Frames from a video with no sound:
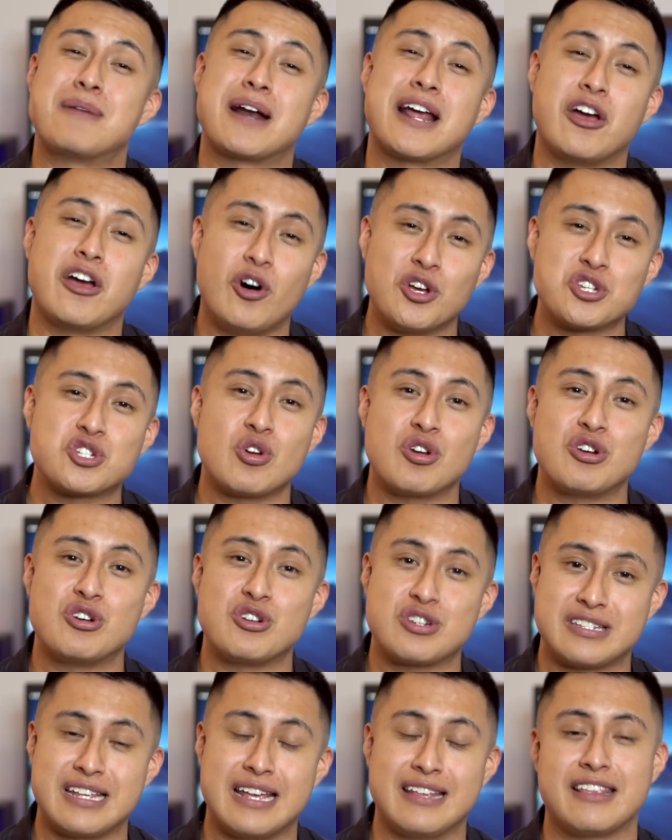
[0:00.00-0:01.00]
But I also
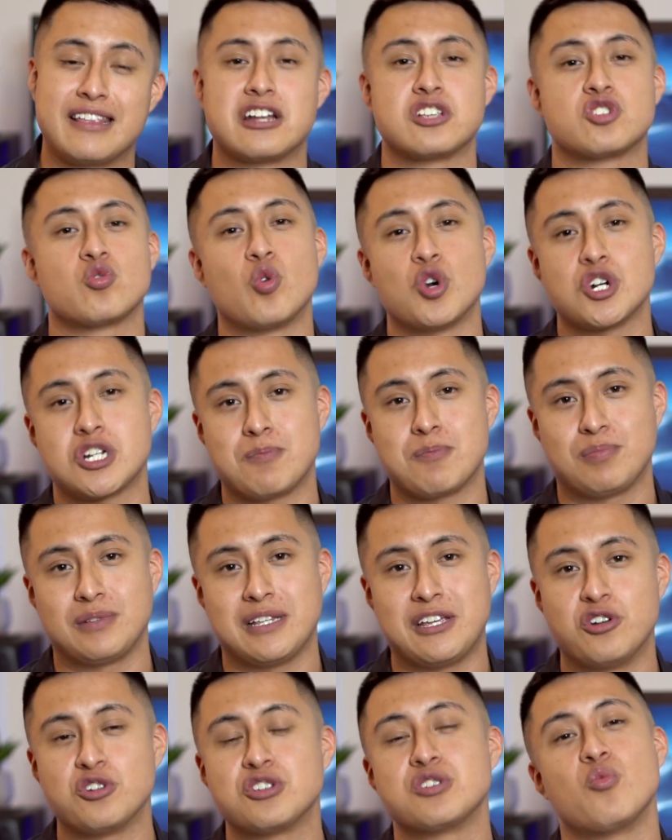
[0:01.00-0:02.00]
understand that as worship
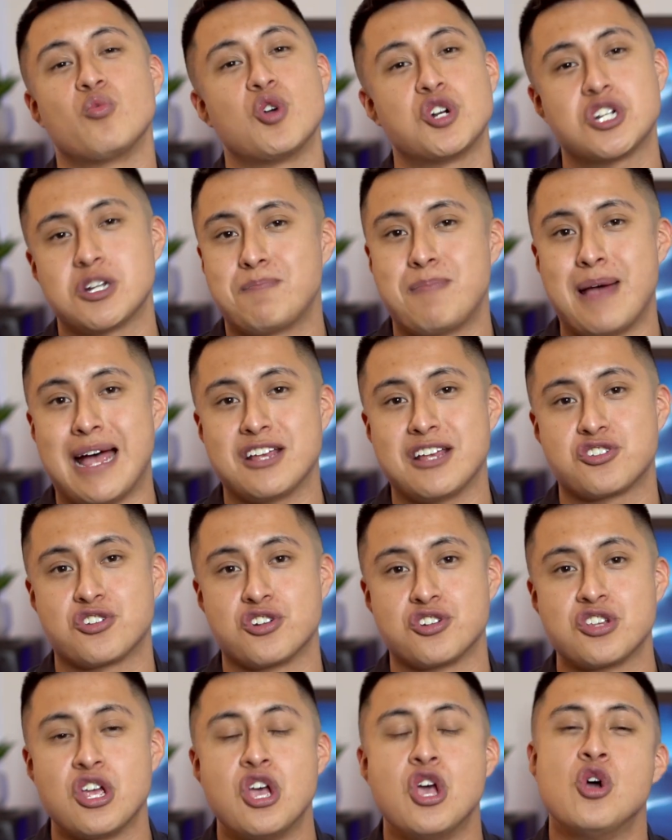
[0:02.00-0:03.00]
leaders and worship
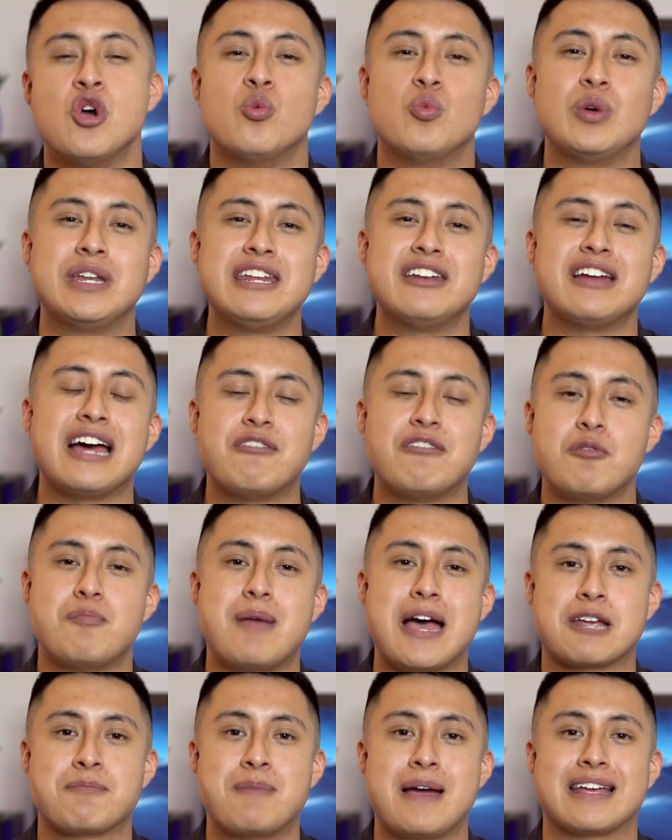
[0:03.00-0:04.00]
pastors, we need to have a
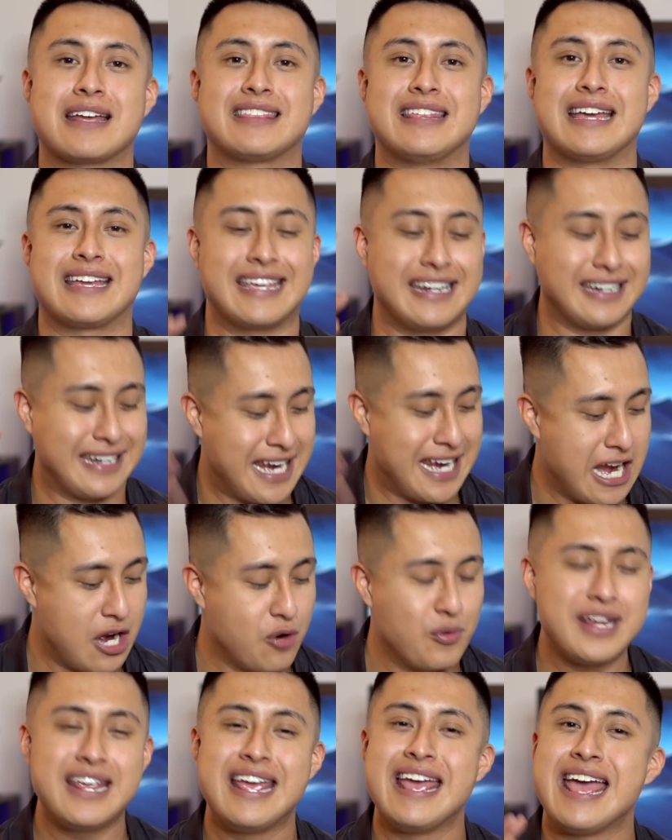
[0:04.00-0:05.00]
backpack that can
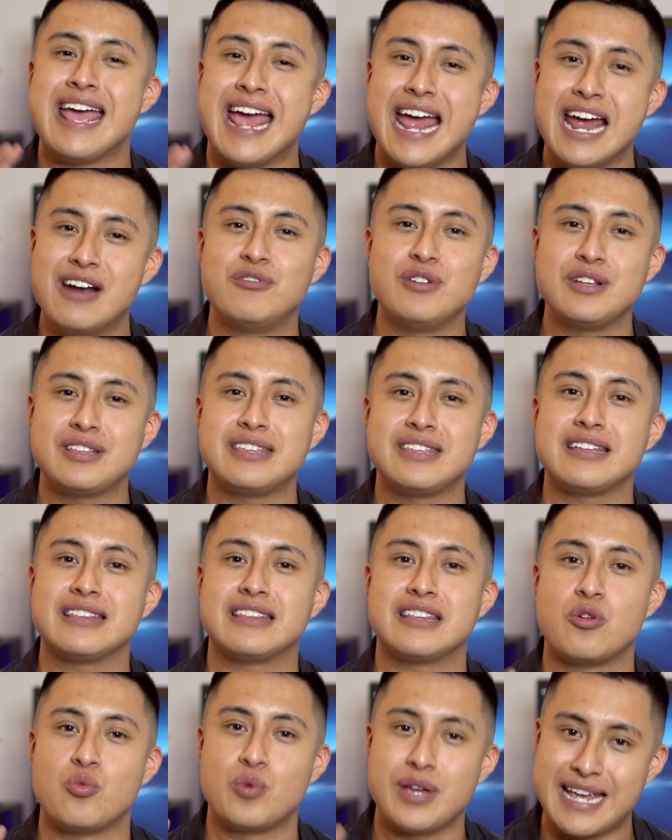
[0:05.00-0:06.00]
carry
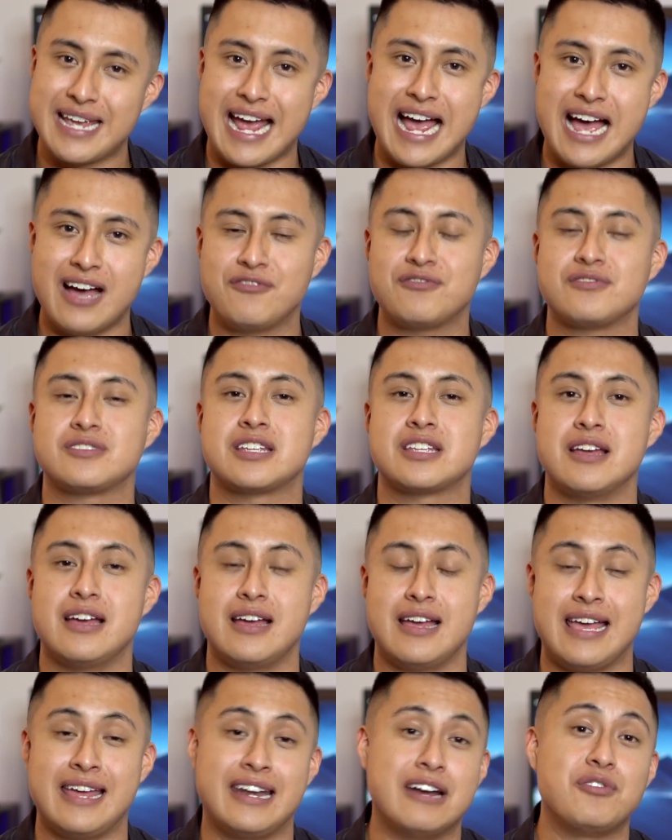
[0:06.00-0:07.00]
everything that we have to
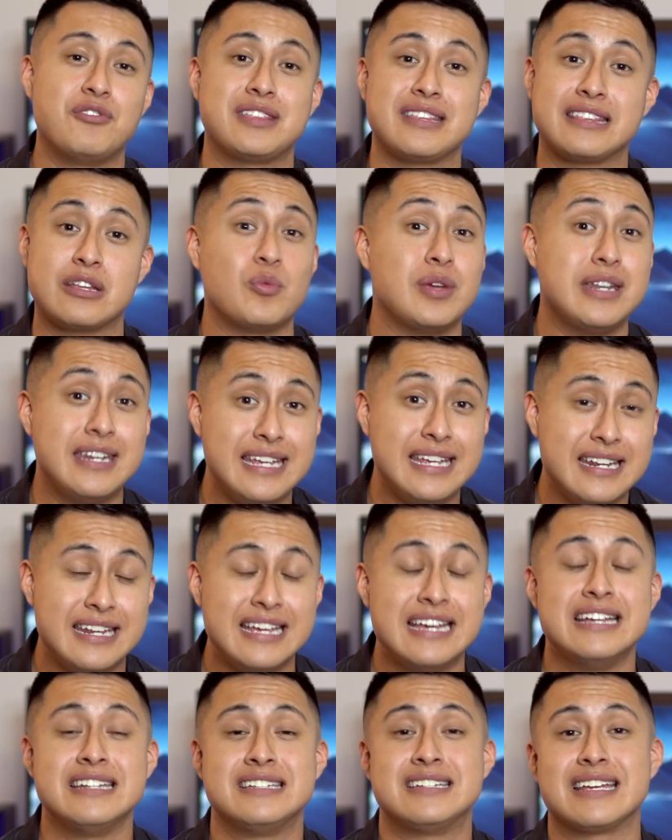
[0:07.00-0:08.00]
and everything that we
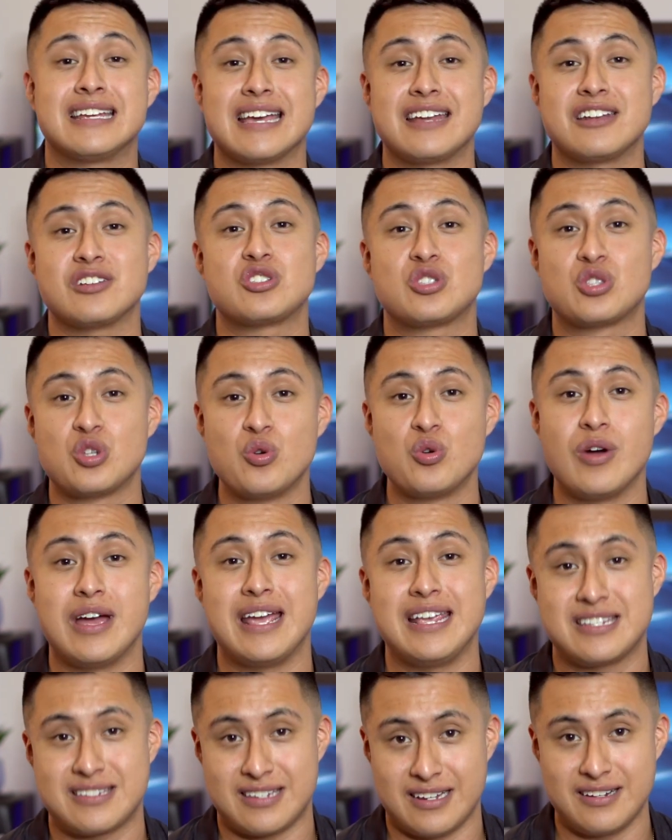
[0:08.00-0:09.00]
need to get us through
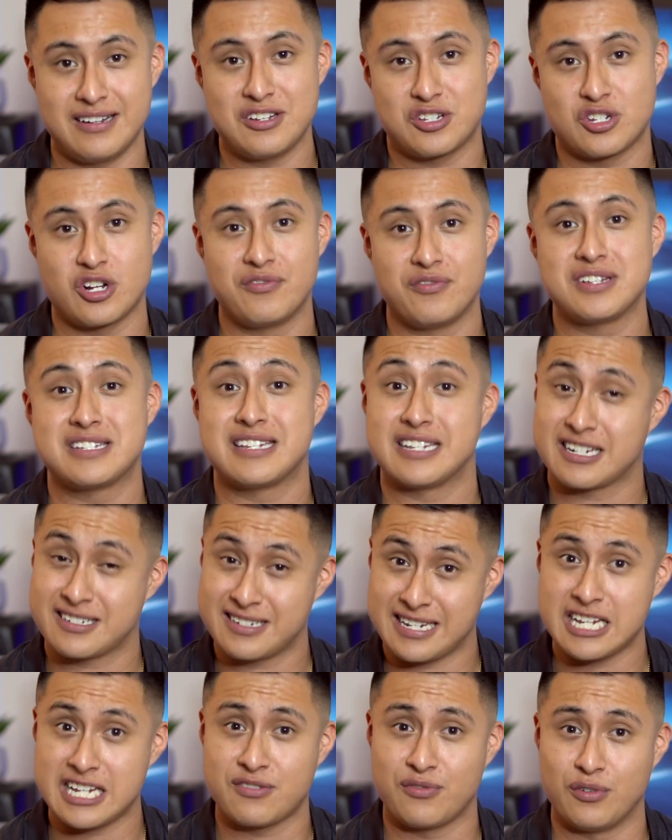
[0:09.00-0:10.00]
a Sunday service
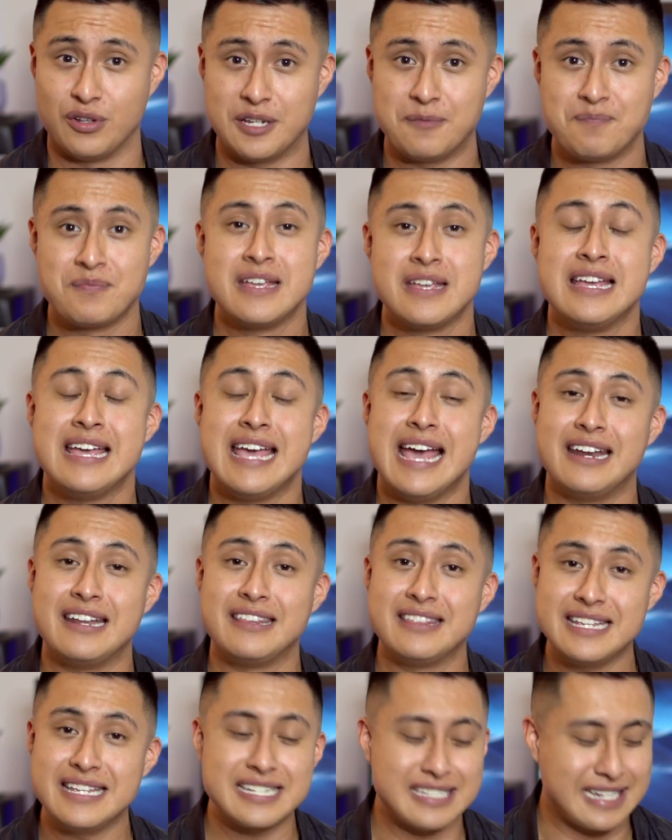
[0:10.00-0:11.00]
successfully. And
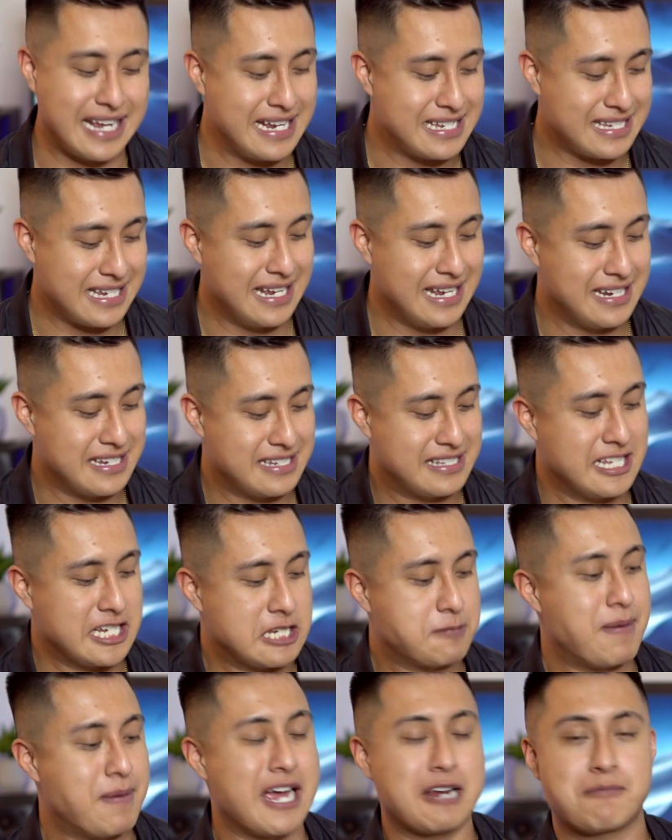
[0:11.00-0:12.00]
in this case, it is
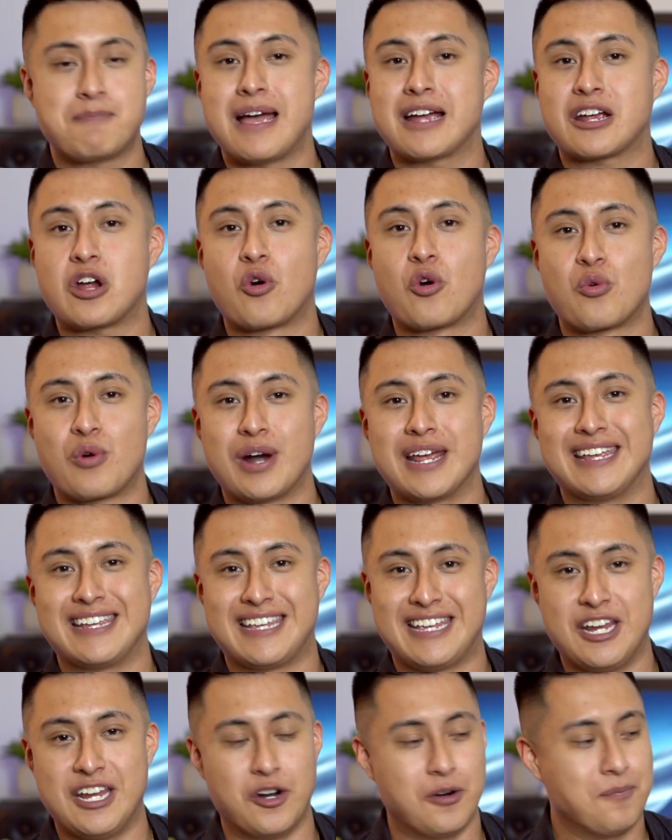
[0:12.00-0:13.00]
this backpack right
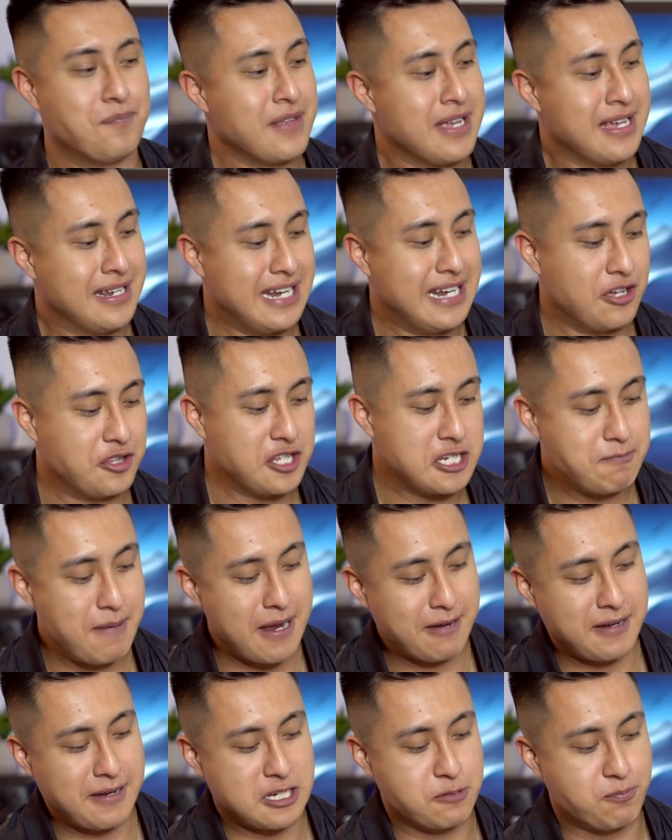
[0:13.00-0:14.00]
here. Now, this
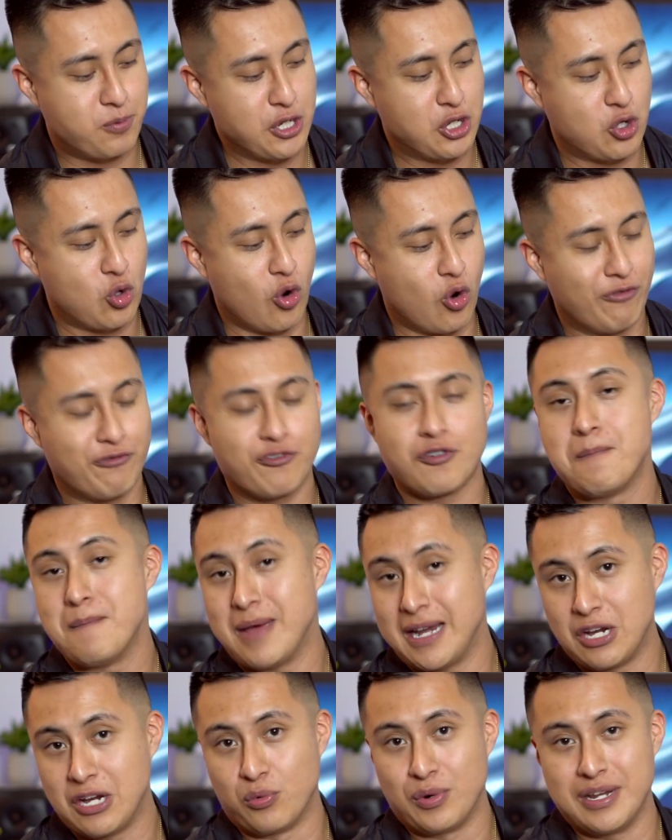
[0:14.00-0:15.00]
backpack's pretty cool for
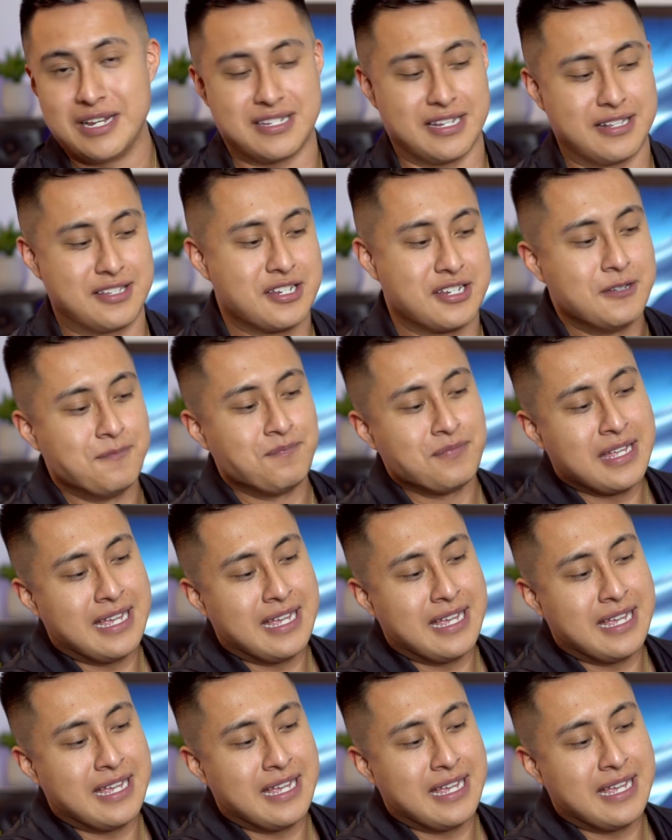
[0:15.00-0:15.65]
many reasons.